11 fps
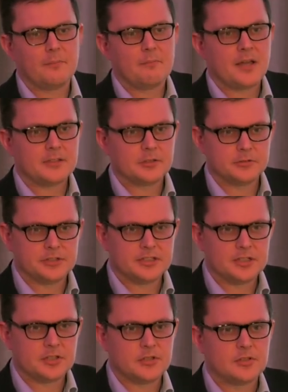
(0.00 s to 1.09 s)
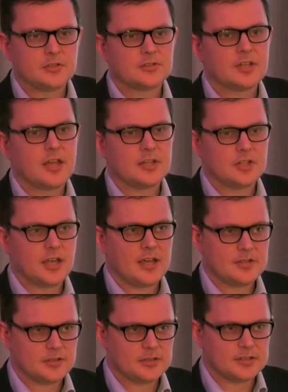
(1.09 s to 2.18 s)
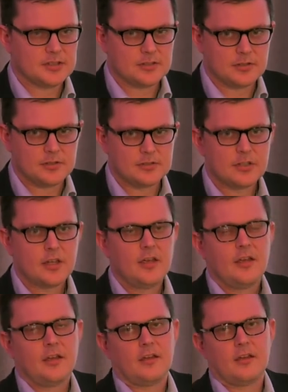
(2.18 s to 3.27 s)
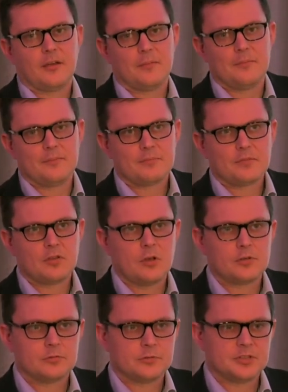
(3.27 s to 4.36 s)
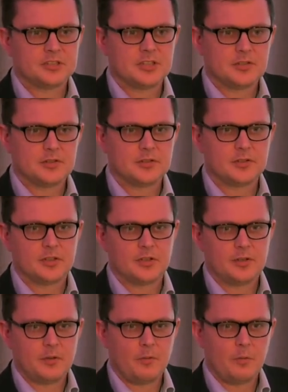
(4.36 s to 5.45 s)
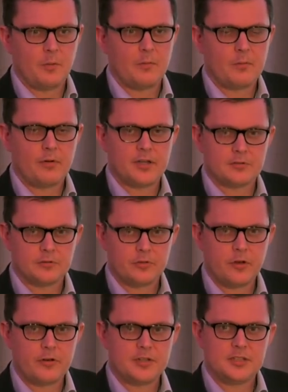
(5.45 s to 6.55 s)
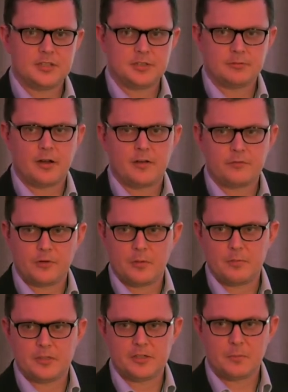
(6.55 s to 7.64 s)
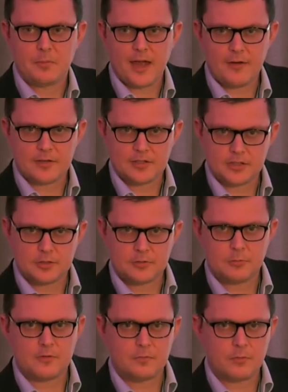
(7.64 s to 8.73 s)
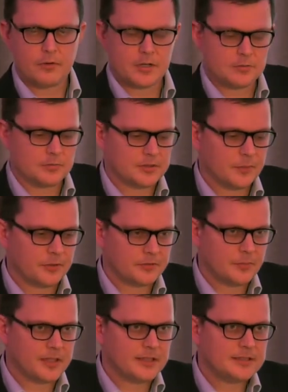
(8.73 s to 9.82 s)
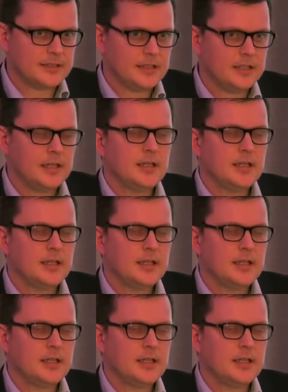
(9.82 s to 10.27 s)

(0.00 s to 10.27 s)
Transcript: medical decisions, education decisions, those are all decisions that with parental authority derive from legal parentage with parental responsibility.